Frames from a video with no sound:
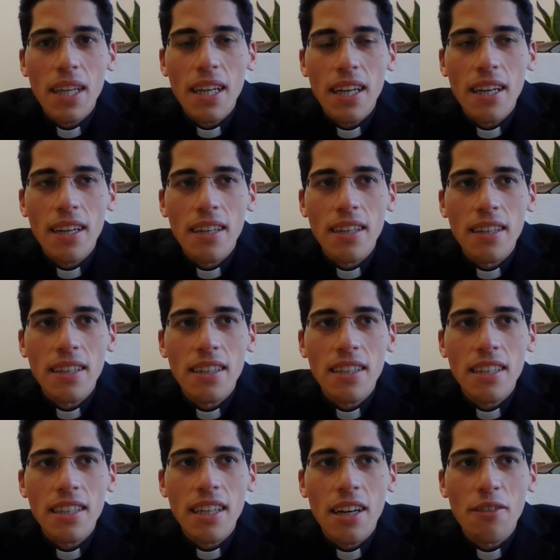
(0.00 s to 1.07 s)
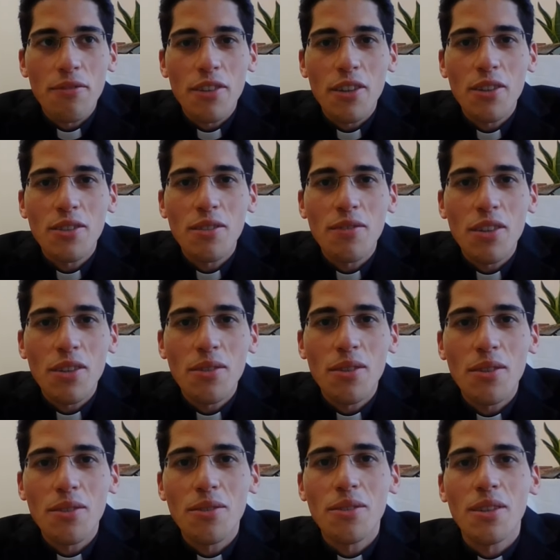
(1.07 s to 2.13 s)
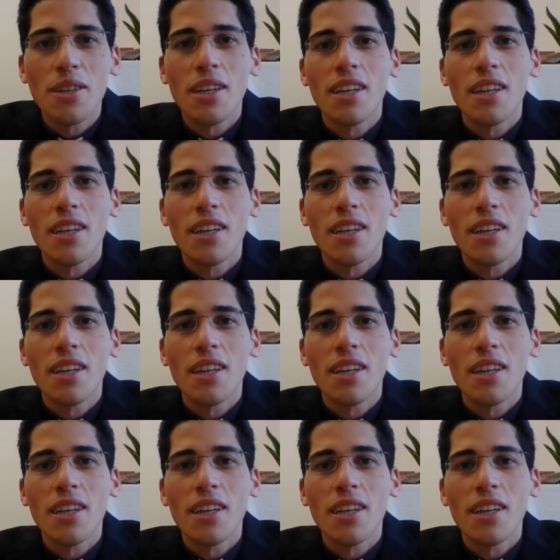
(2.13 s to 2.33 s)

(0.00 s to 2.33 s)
Now, for those of you who